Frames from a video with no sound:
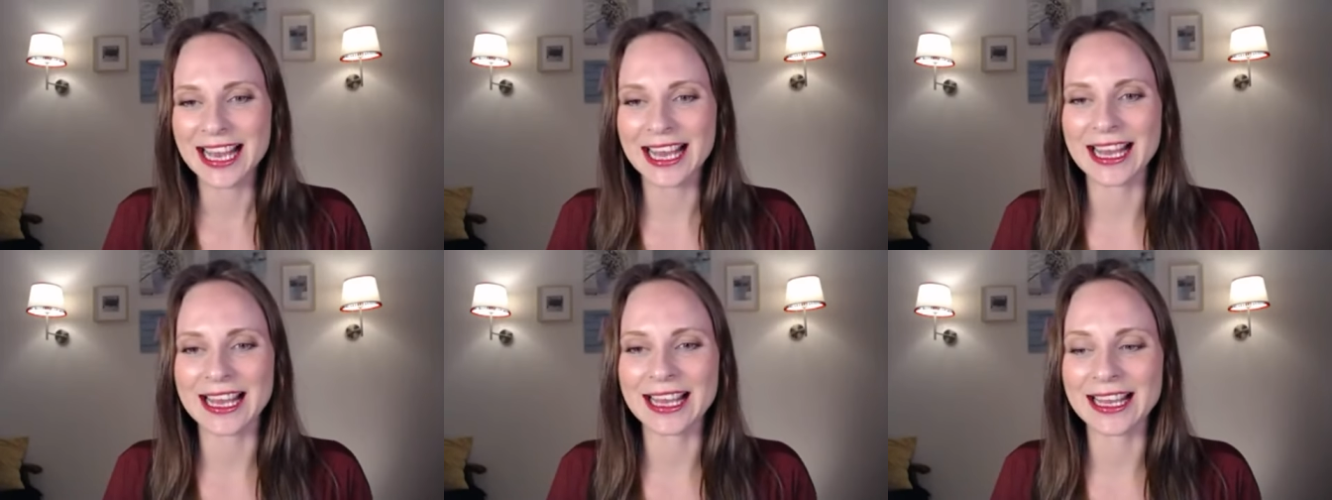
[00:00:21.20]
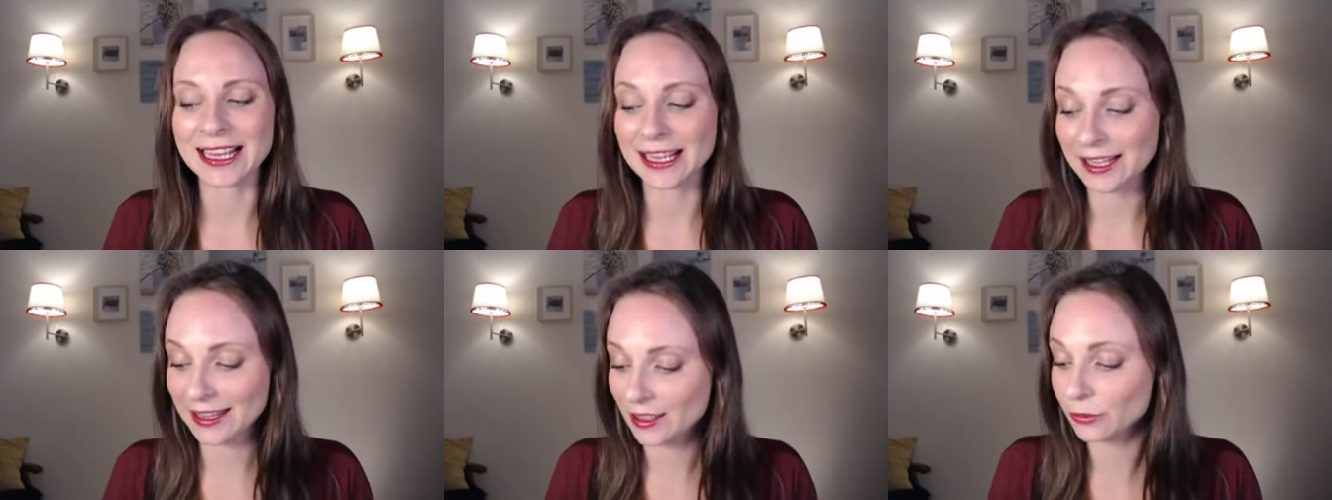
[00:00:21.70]

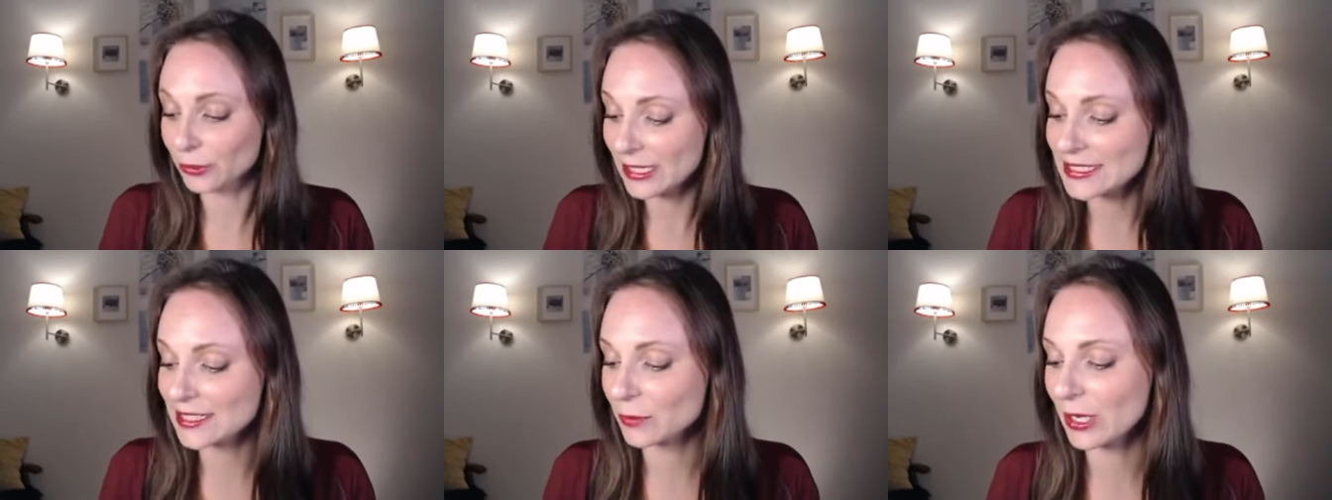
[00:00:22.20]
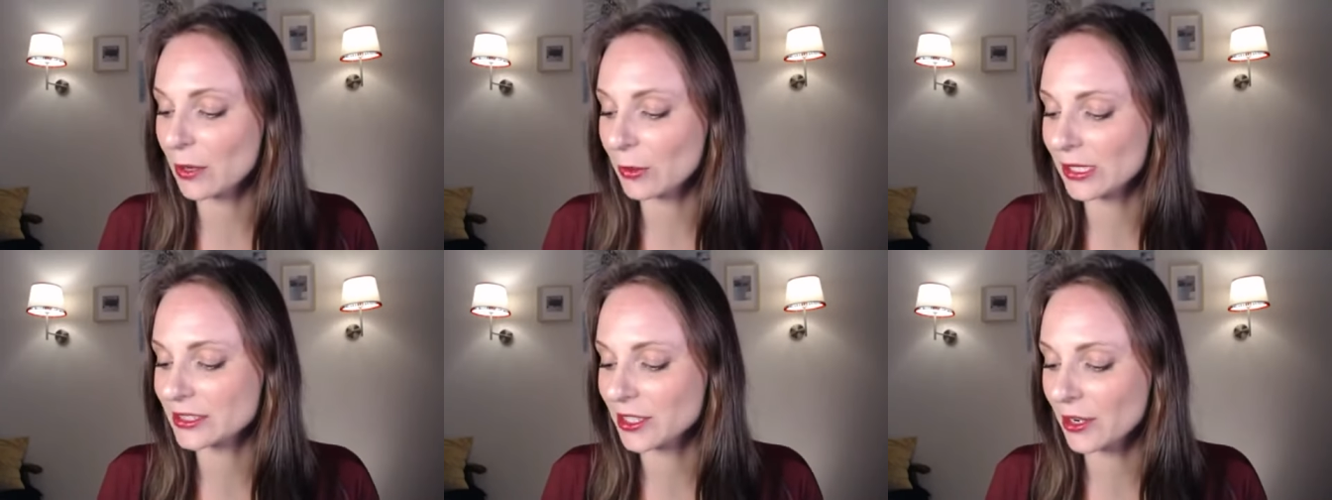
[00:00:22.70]
The reason why I
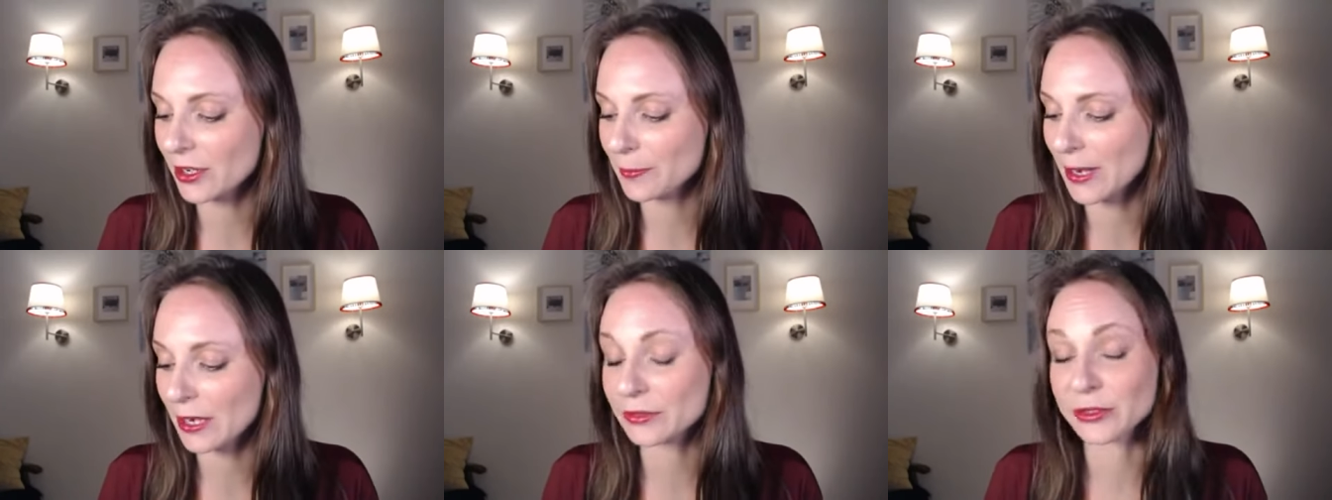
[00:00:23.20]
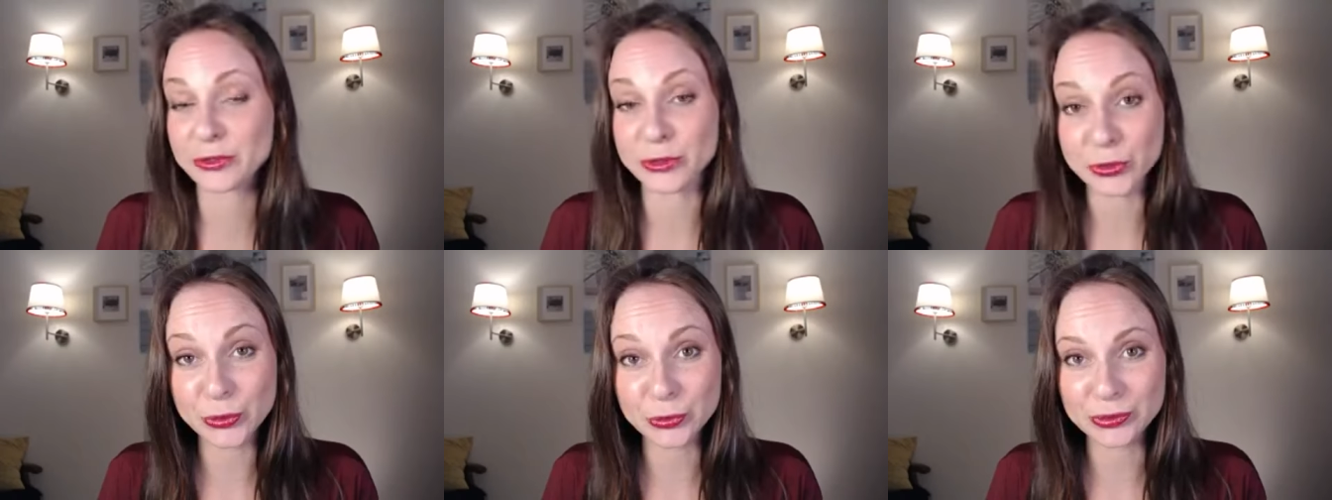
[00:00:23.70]
want to talk about
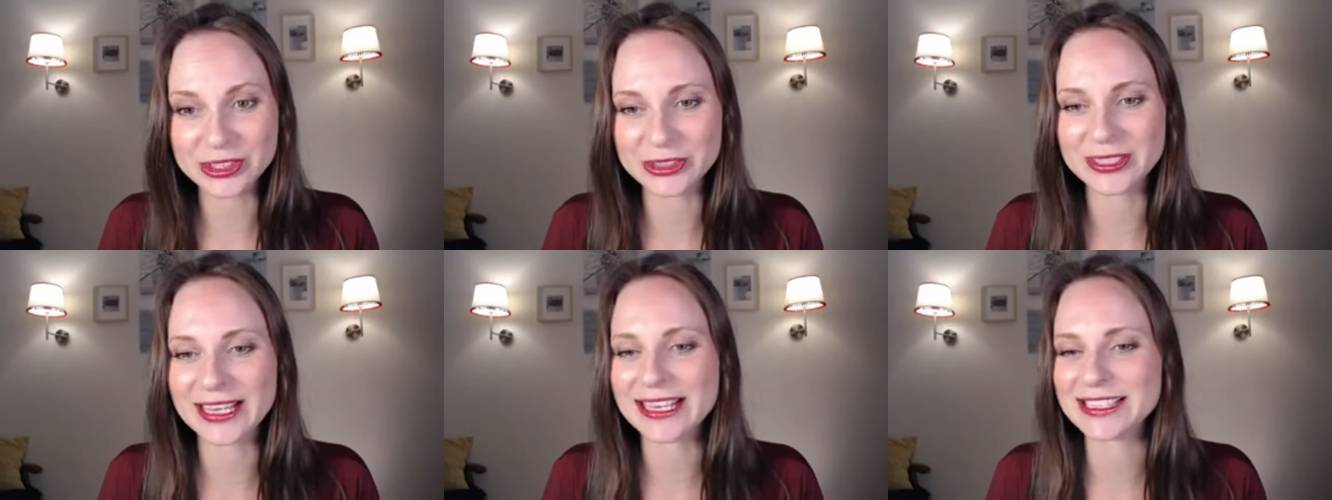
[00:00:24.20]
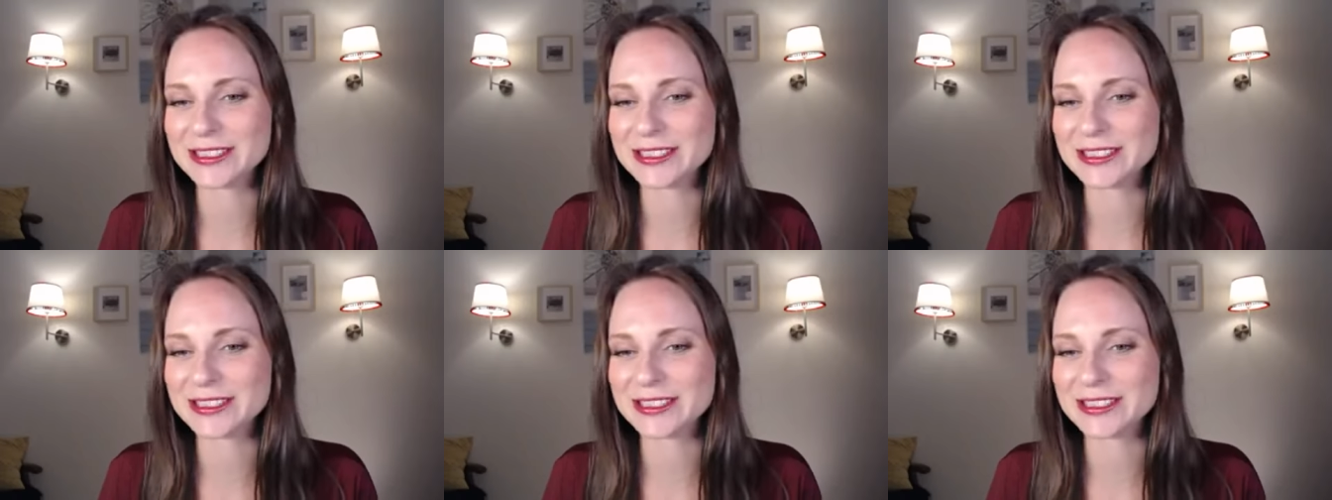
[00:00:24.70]
tools today,